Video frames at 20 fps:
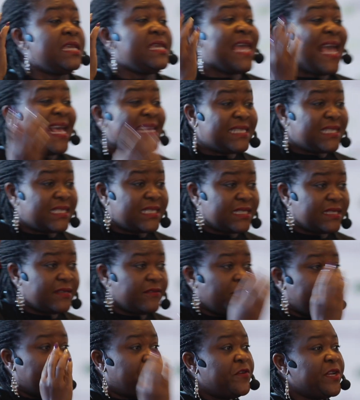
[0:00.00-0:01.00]
Yes,
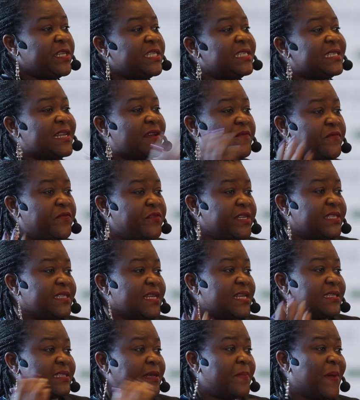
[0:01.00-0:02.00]
fridges and
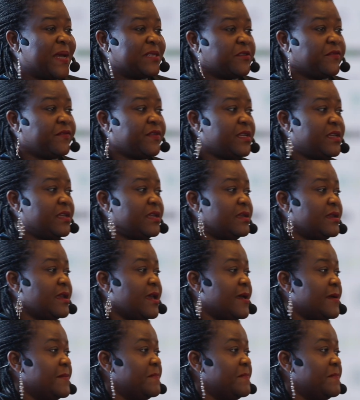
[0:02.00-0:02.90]
freezers are part of the